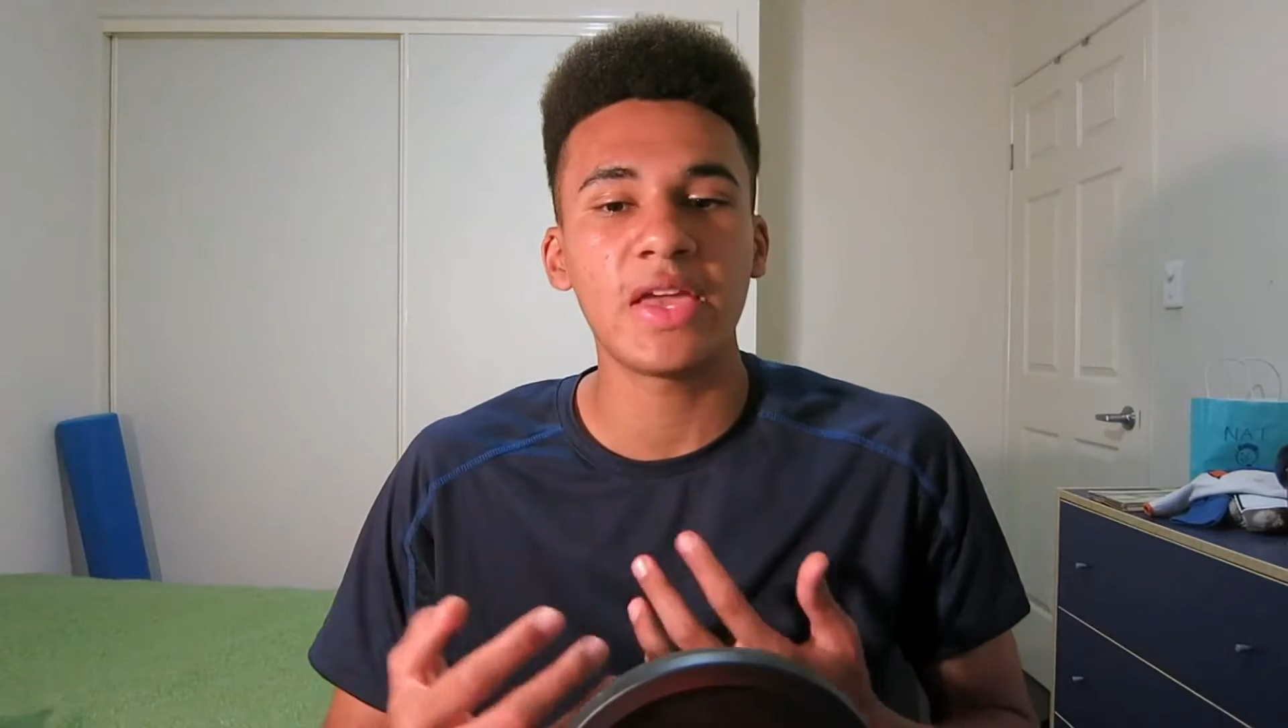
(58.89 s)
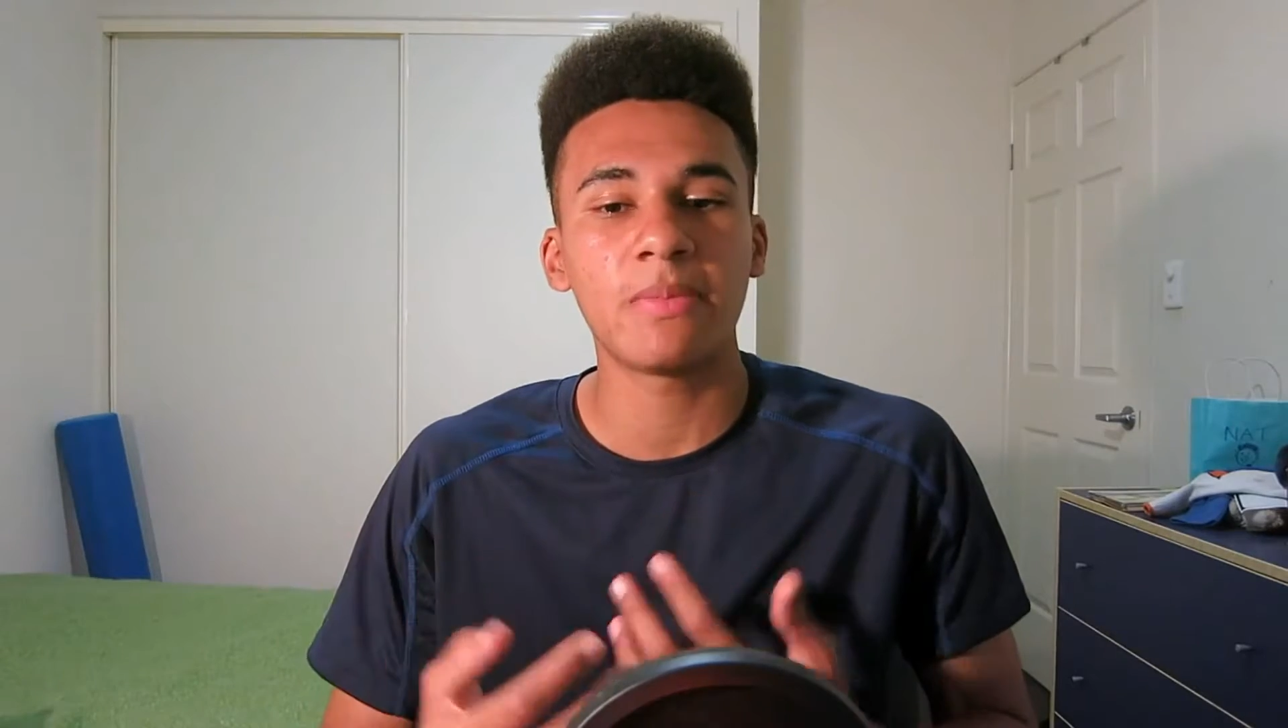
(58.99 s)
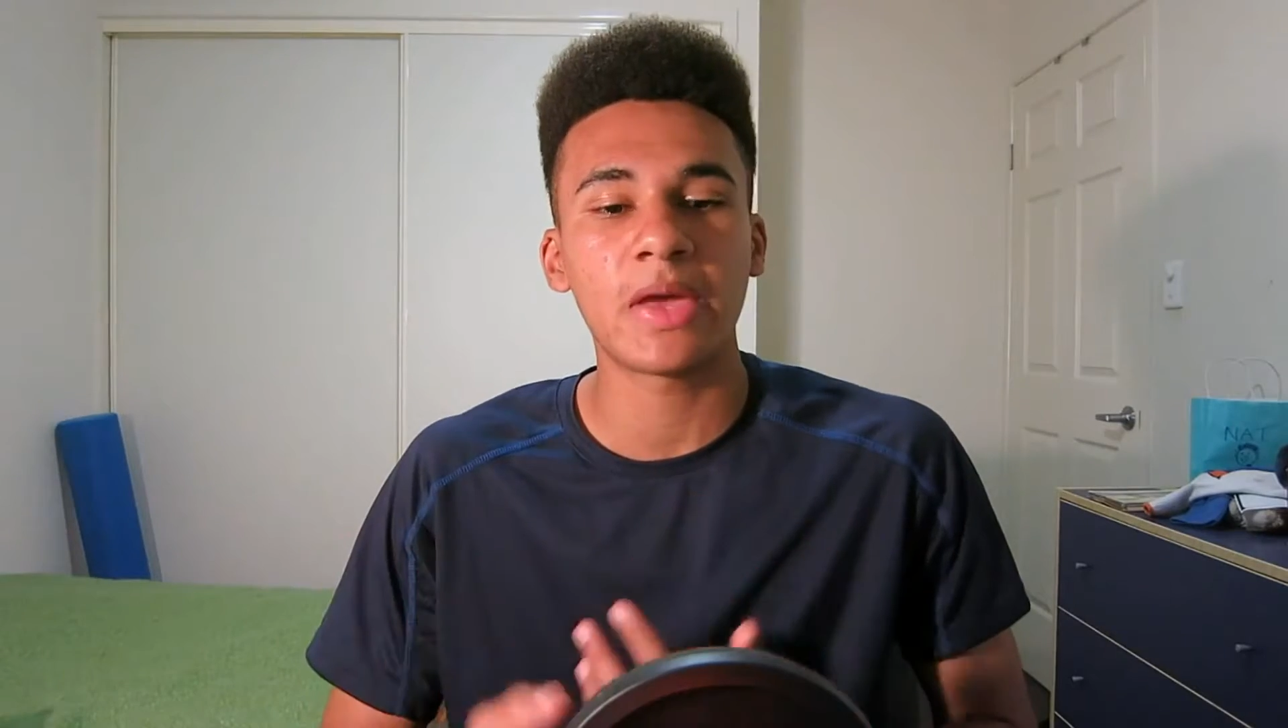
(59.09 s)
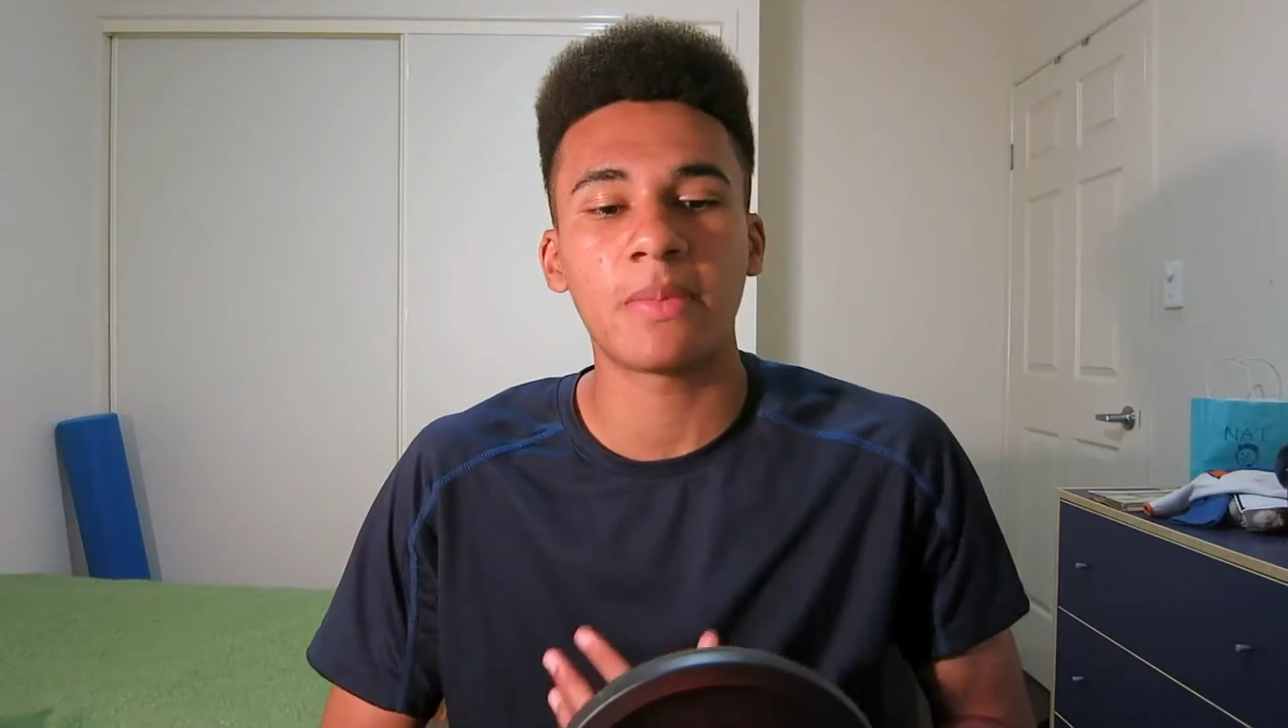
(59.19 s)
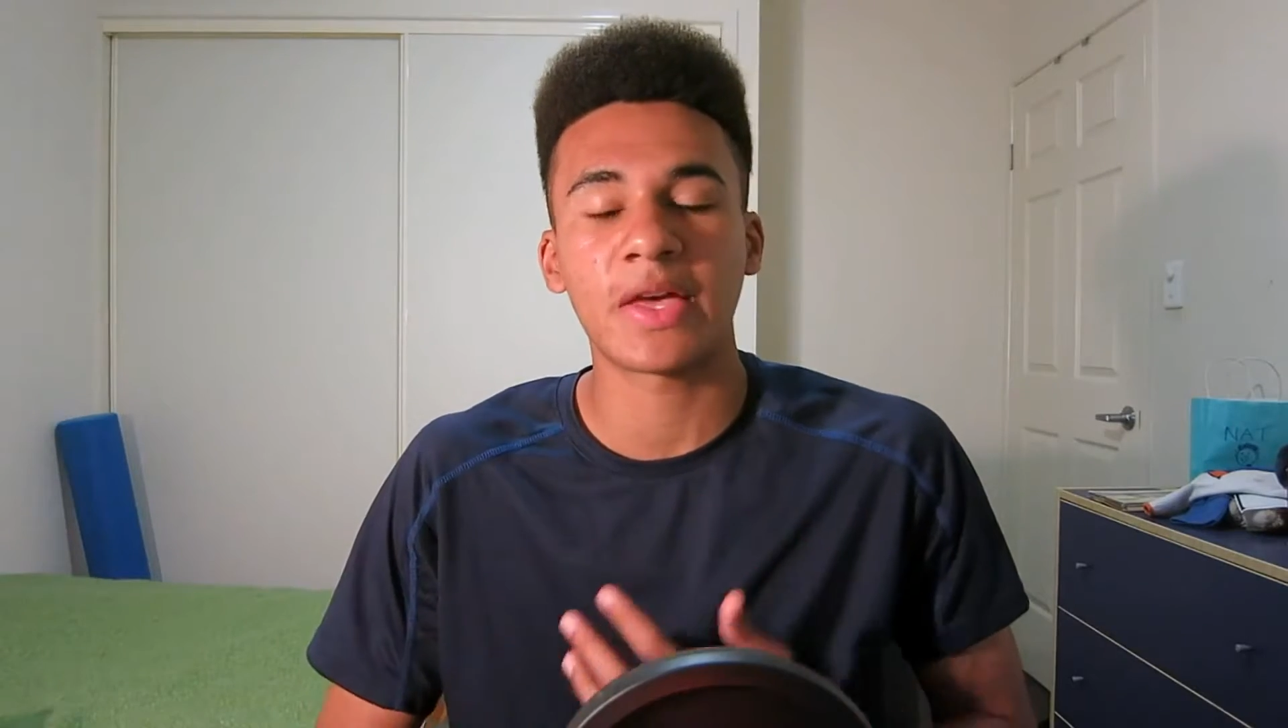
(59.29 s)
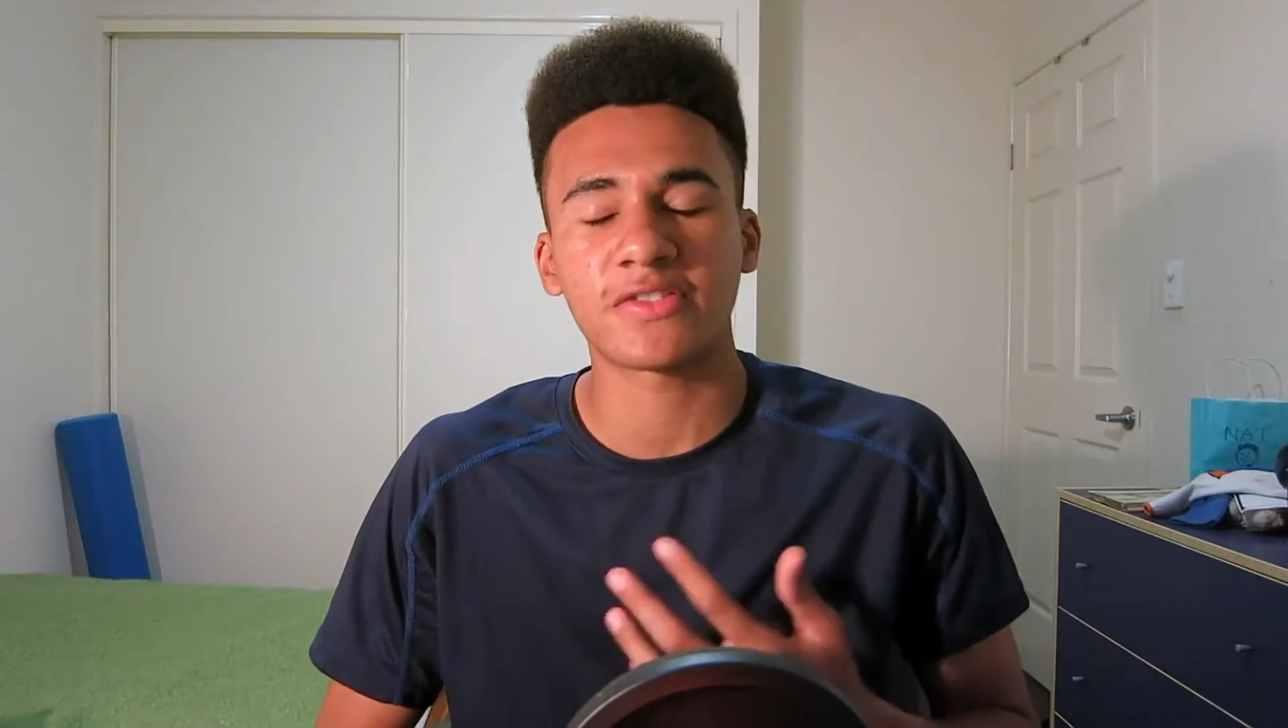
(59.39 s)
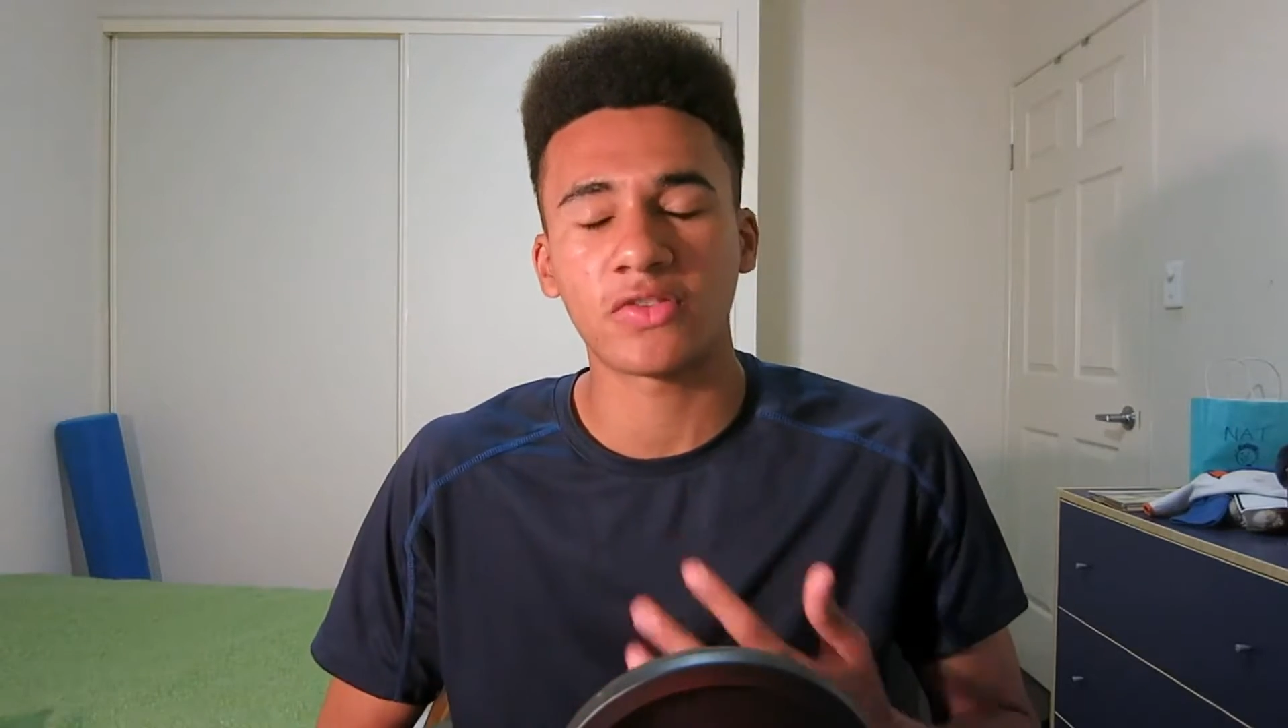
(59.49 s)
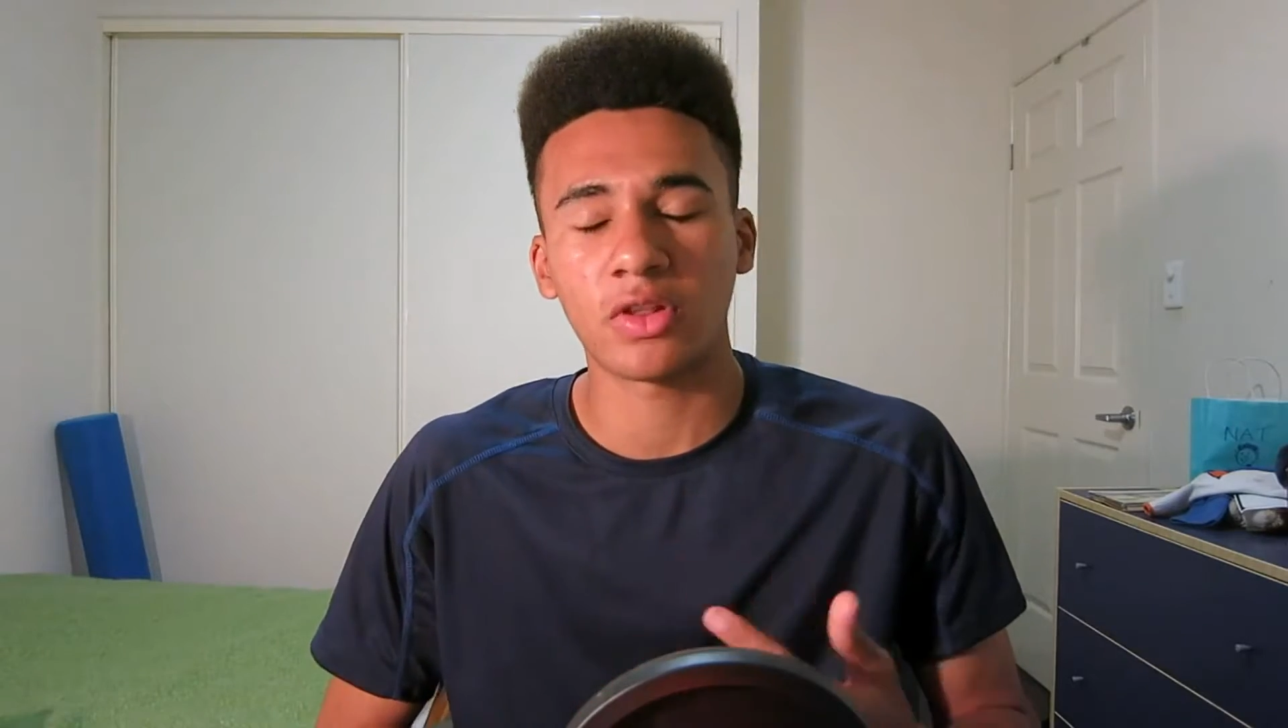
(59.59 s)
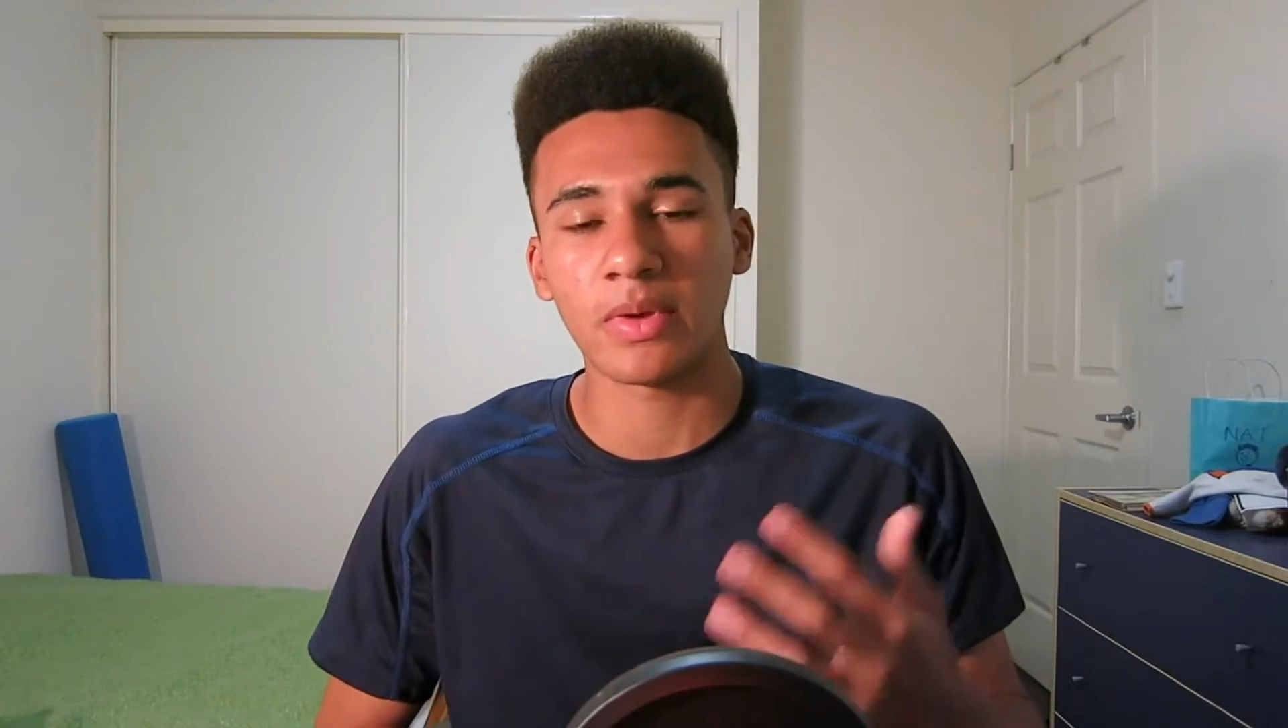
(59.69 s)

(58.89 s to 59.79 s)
maybe that's follow me